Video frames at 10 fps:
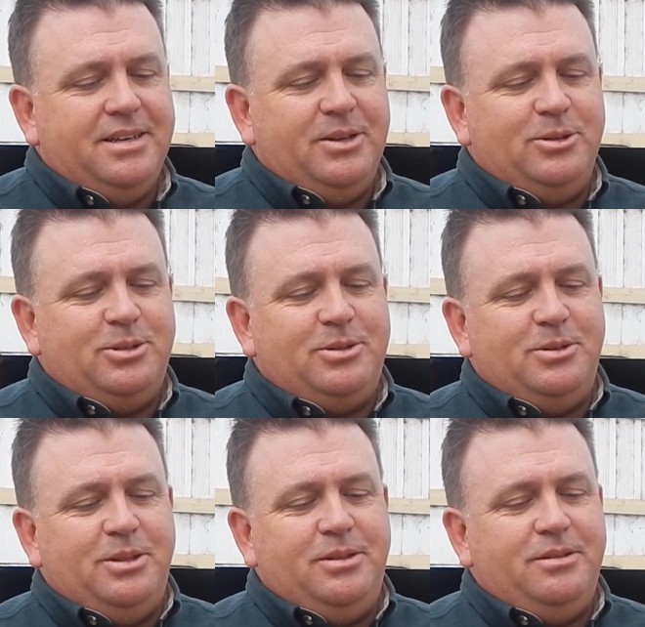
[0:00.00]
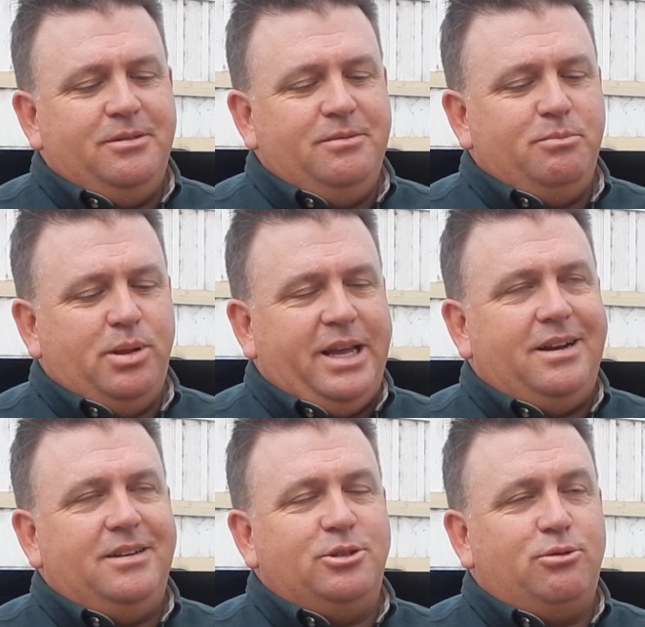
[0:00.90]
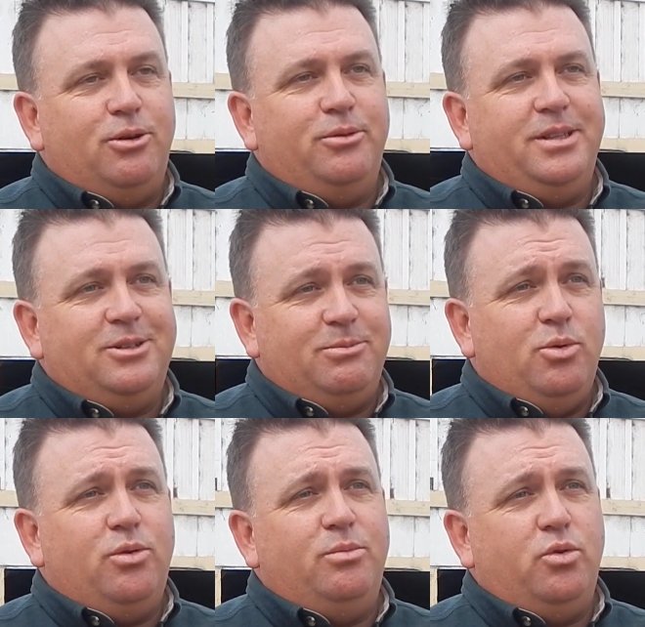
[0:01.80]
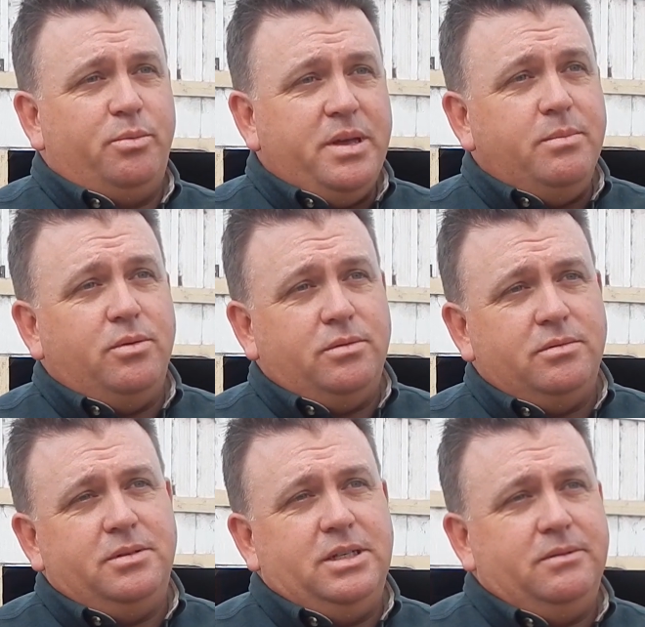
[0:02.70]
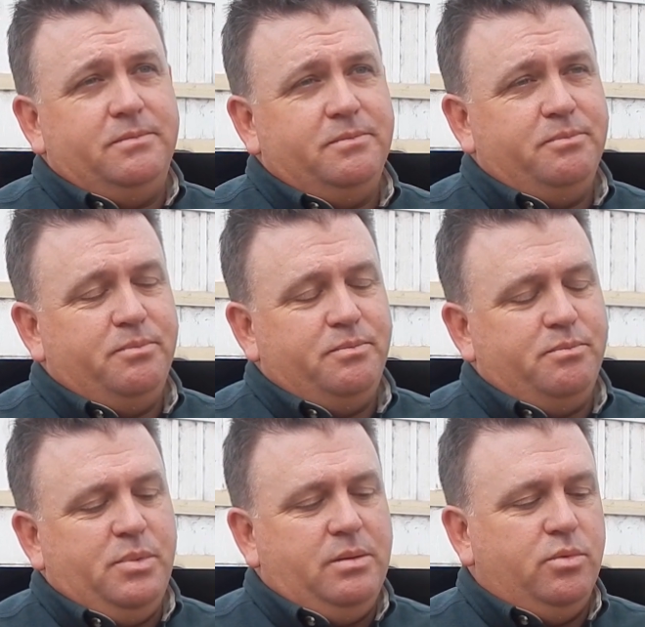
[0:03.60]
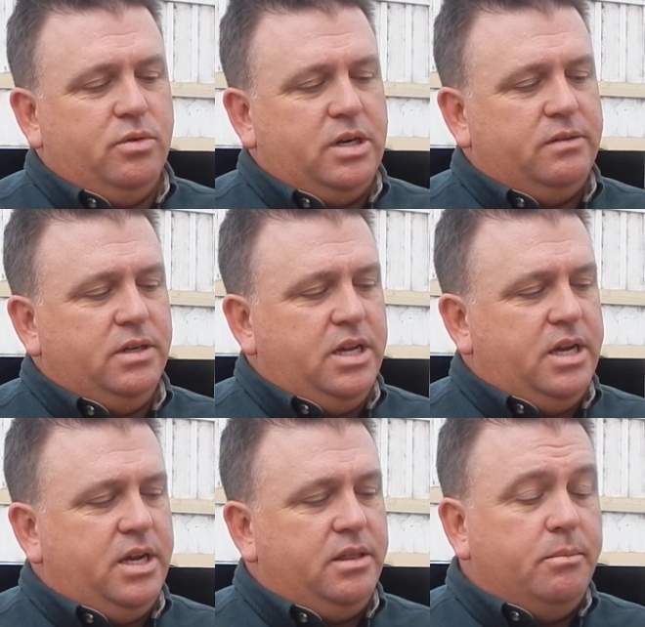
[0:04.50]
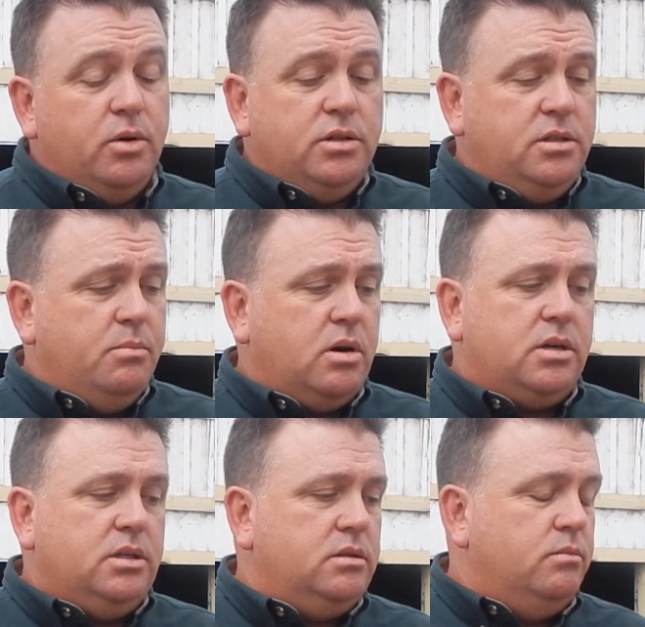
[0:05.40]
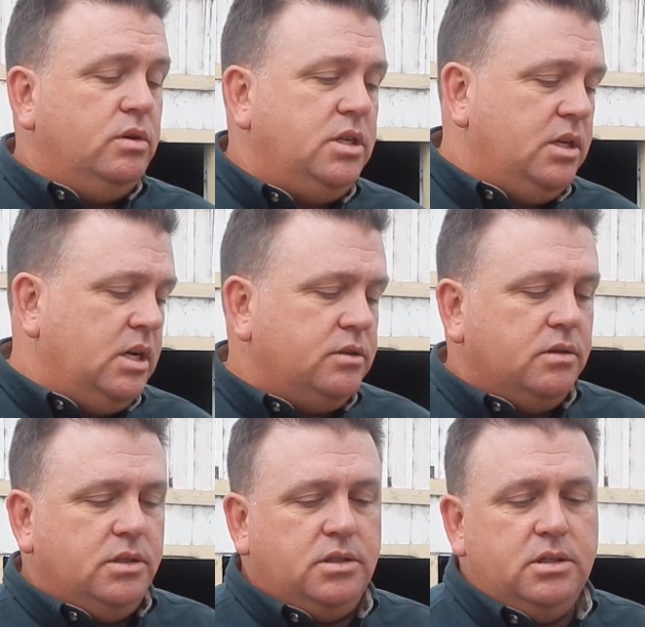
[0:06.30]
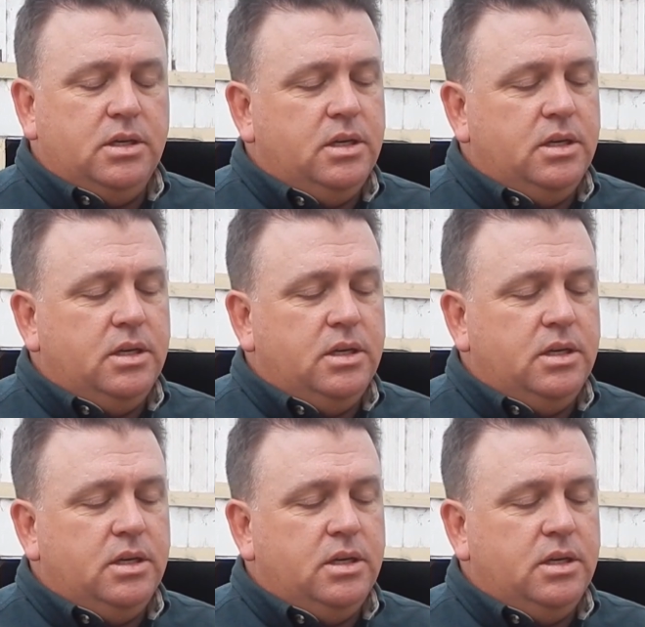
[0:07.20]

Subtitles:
there's planet is growing. There's more and more people, being born every day, and the emerging countries.